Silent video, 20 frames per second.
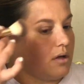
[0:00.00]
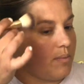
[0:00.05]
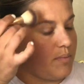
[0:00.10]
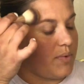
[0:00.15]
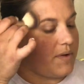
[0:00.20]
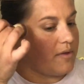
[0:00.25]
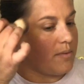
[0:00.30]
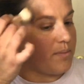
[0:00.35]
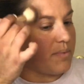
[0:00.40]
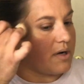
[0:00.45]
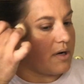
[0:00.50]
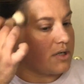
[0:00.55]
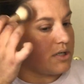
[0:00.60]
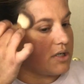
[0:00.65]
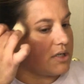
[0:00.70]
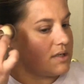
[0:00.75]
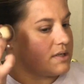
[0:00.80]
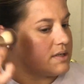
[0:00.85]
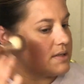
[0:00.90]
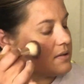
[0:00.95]
with the
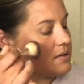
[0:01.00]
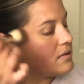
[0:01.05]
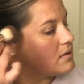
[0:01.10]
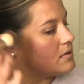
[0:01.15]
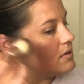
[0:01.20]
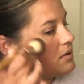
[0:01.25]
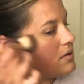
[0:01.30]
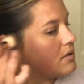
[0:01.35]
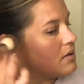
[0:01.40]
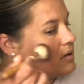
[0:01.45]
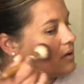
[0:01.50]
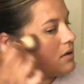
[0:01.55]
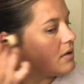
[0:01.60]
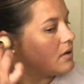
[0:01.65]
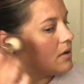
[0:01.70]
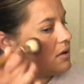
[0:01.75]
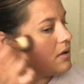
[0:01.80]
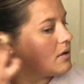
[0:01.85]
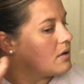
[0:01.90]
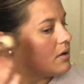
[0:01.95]
brushes.
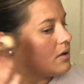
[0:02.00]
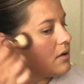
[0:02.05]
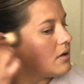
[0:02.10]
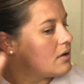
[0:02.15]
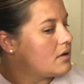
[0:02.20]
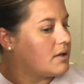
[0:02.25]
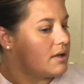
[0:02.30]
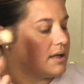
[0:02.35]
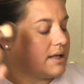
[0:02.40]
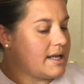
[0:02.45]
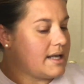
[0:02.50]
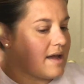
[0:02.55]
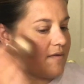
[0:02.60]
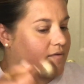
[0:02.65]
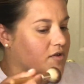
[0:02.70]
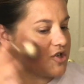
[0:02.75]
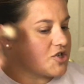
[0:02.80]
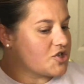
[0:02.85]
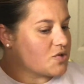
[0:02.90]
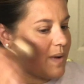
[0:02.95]

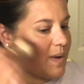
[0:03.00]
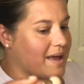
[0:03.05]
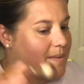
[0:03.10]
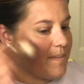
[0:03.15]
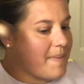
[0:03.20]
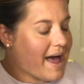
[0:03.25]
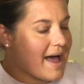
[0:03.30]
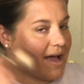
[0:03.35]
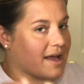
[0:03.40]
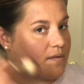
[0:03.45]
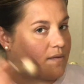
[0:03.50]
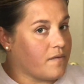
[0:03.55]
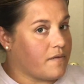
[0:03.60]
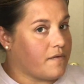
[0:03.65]
Never swipe back and